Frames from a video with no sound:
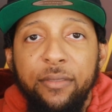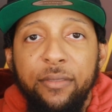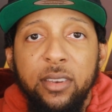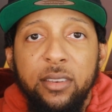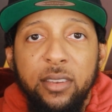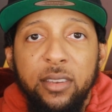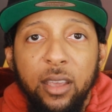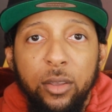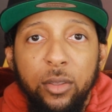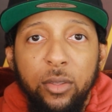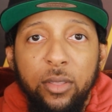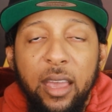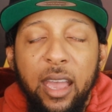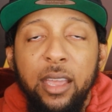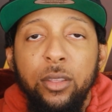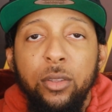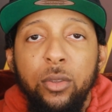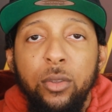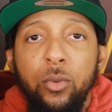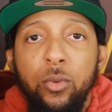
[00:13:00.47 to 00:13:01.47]
to tell you
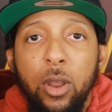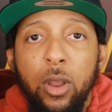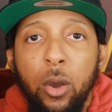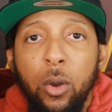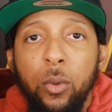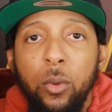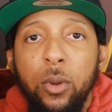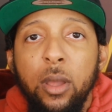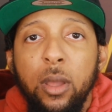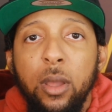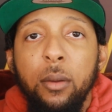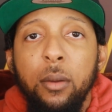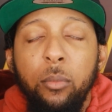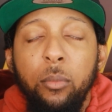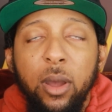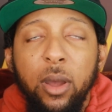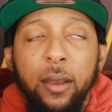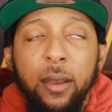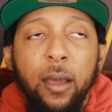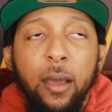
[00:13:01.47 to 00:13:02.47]
that, you know,
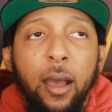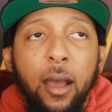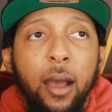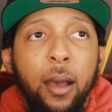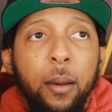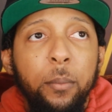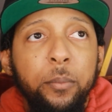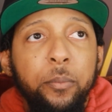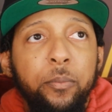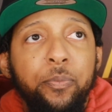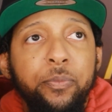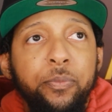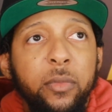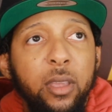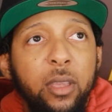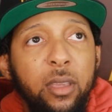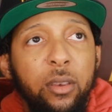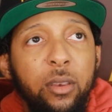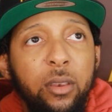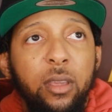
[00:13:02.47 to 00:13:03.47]
but um,
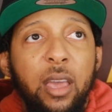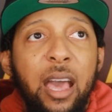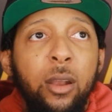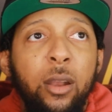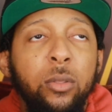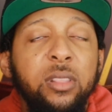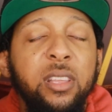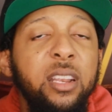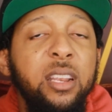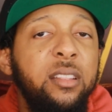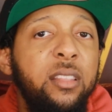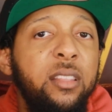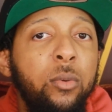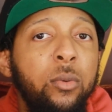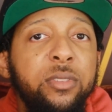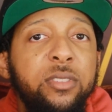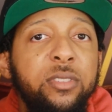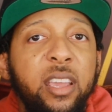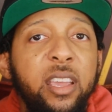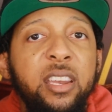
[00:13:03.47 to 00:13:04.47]
I don't think there
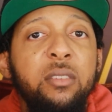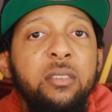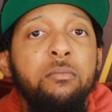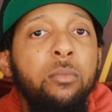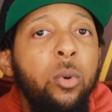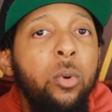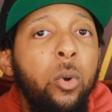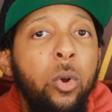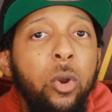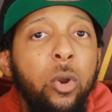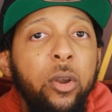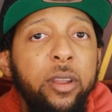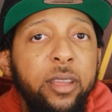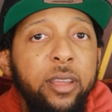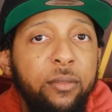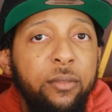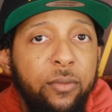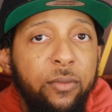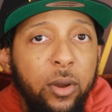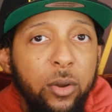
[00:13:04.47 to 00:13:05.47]
was any more
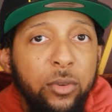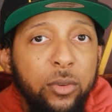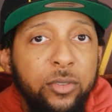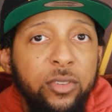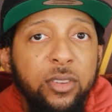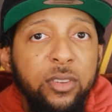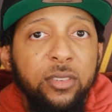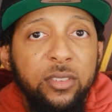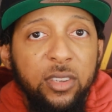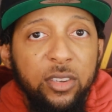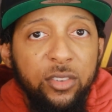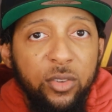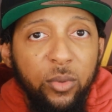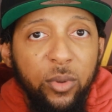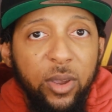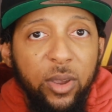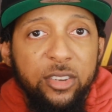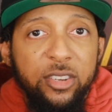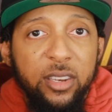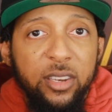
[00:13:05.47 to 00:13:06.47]
adverse
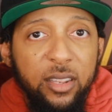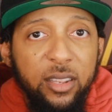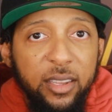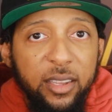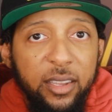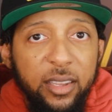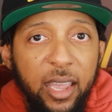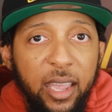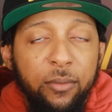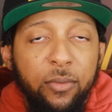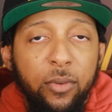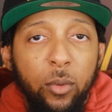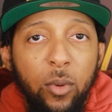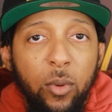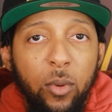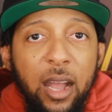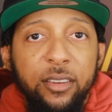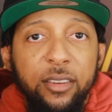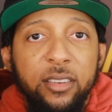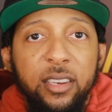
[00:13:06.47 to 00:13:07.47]
situation in the game for
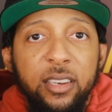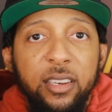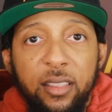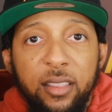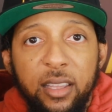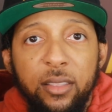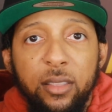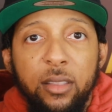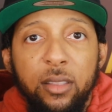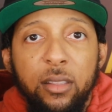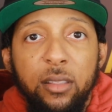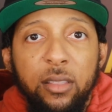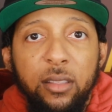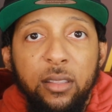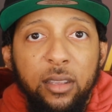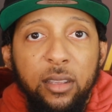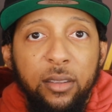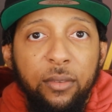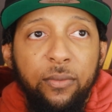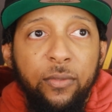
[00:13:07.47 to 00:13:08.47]
Washington than
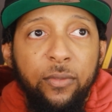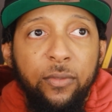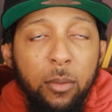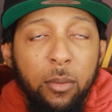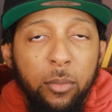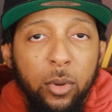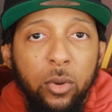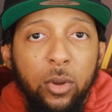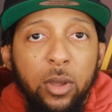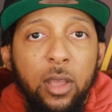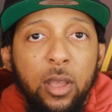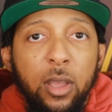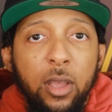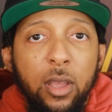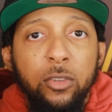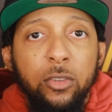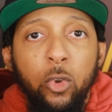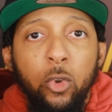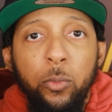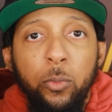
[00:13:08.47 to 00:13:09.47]
the fumble,
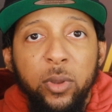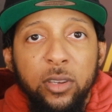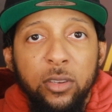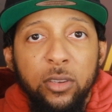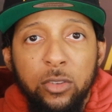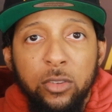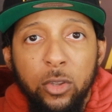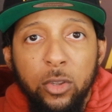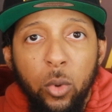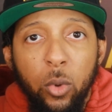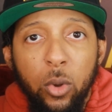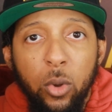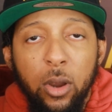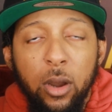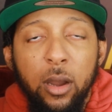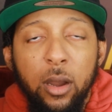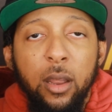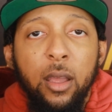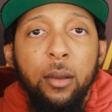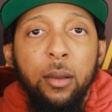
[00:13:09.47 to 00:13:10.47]
scooping
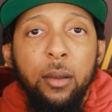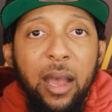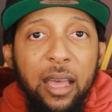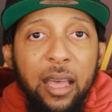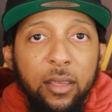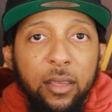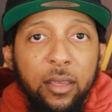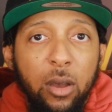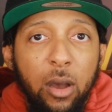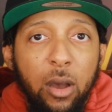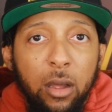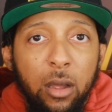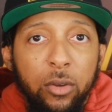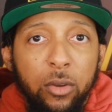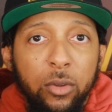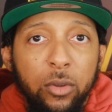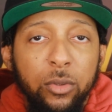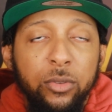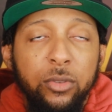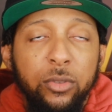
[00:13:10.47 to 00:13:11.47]
score by the
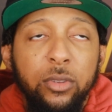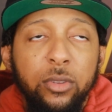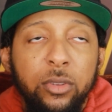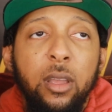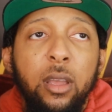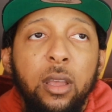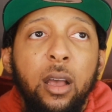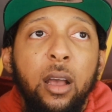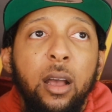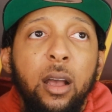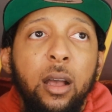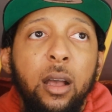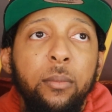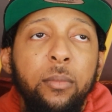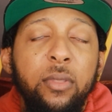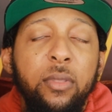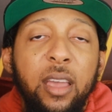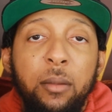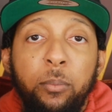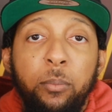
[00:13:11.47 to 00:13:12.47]
Cardinals
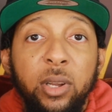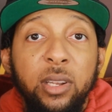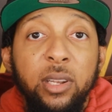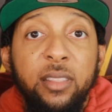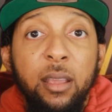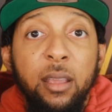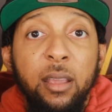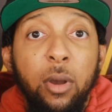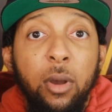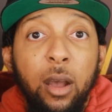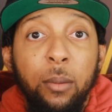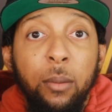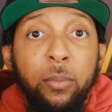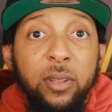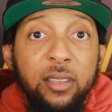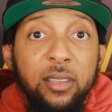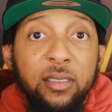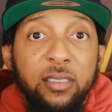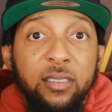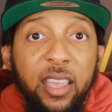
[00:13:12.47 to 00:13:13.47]
um, that put them up
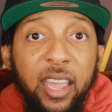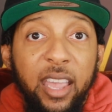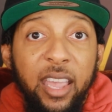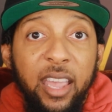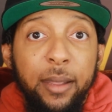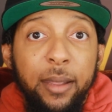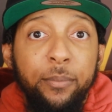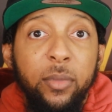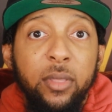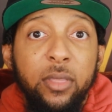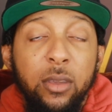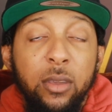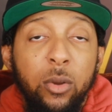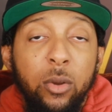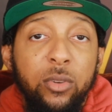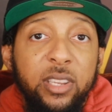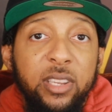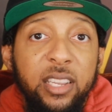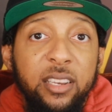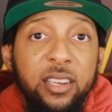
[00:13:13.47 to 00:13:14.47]
in this game
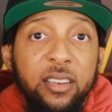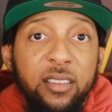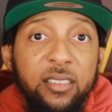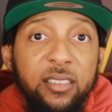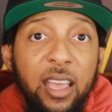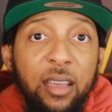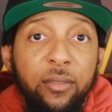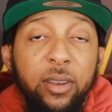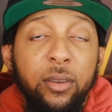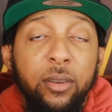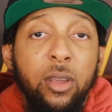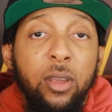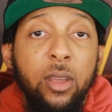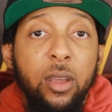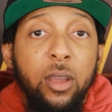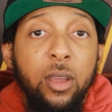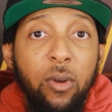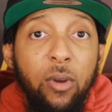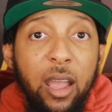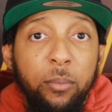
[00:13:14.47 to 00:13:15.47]
13 to 7
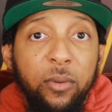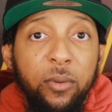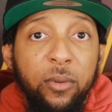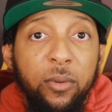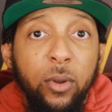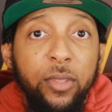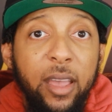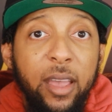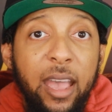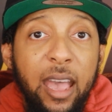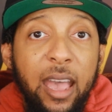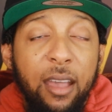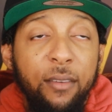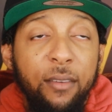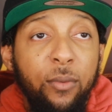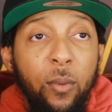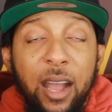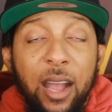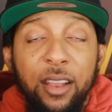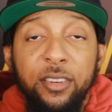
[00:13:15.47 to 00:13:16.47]
right before the
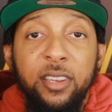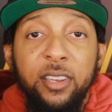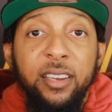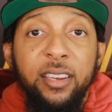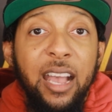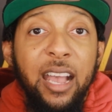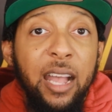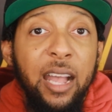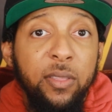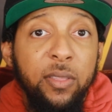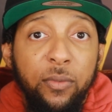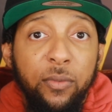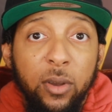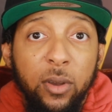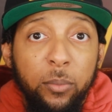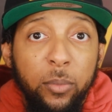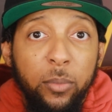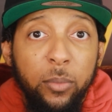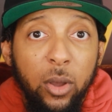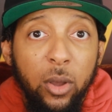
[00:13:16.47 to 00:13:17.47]
half. Washington got the
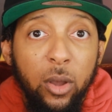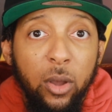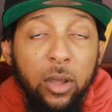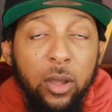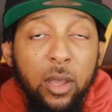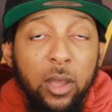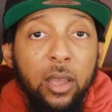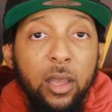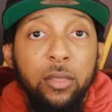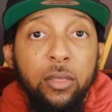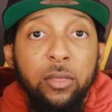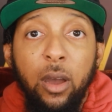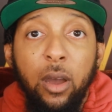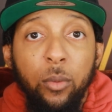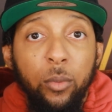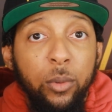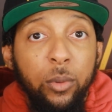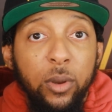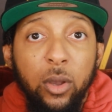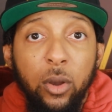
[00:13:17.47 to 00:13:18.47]
football,
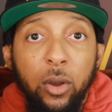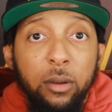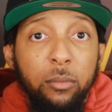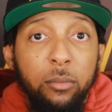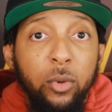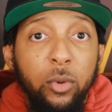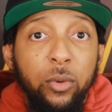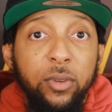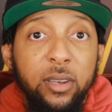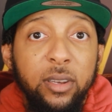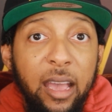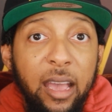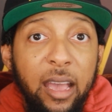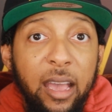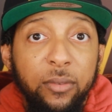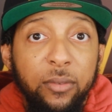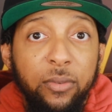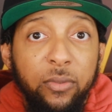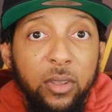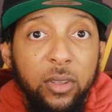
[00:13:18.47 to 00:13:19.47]
thought we were going to move it
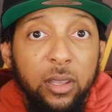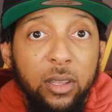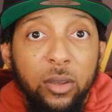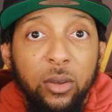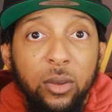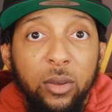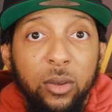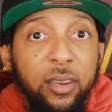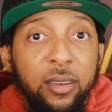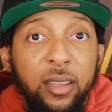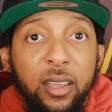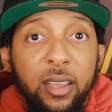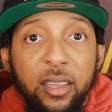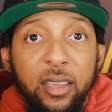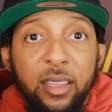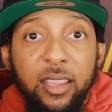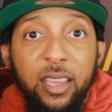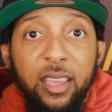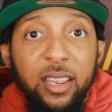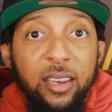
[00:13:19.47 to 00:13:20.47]
down the field and
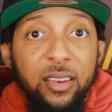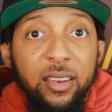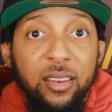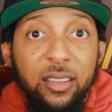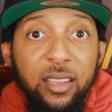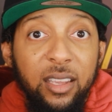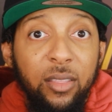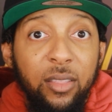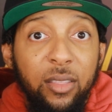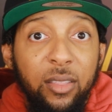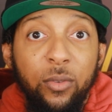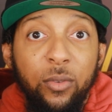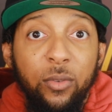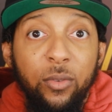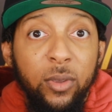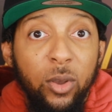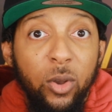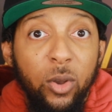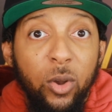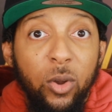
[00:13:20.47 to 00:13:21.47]
get into either
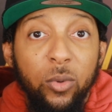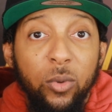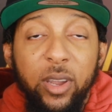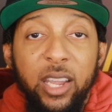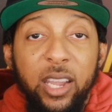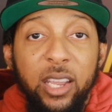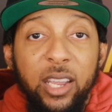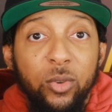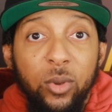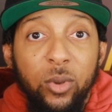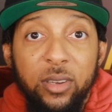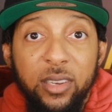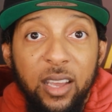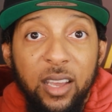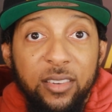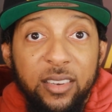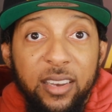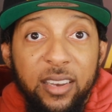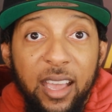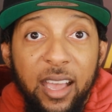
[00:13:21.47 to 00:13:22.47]
field goal range or a
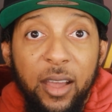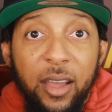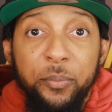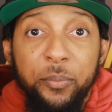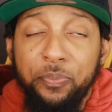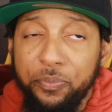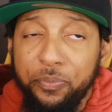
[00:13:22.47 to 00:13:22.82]
touchdown